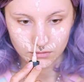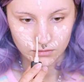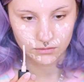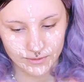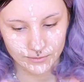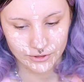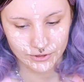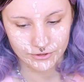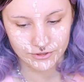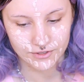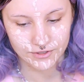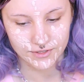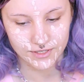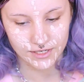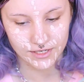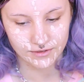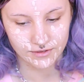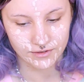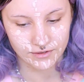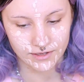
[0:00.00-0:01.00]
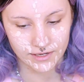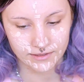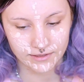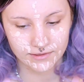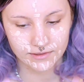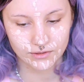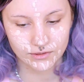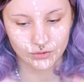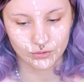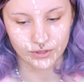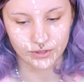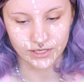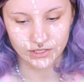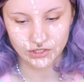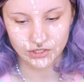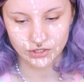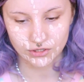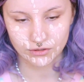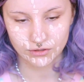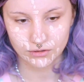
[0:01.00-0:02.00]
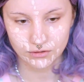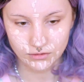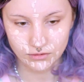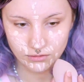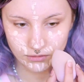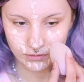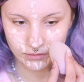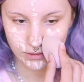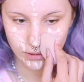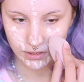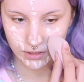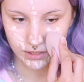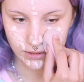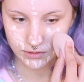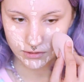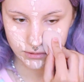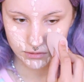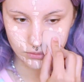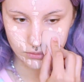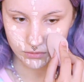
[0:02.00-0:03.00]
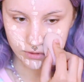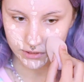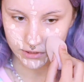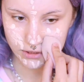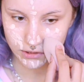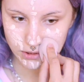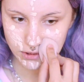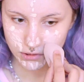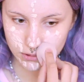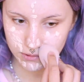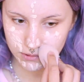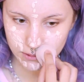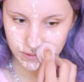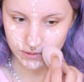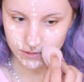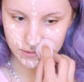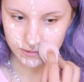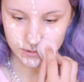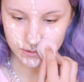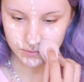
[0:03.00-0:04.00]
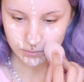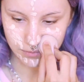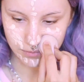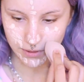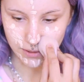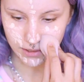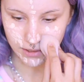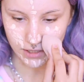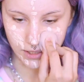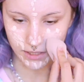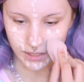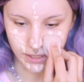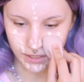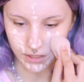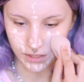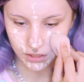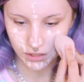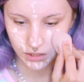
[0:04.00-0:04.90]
I'm going to take the next question. The next question is by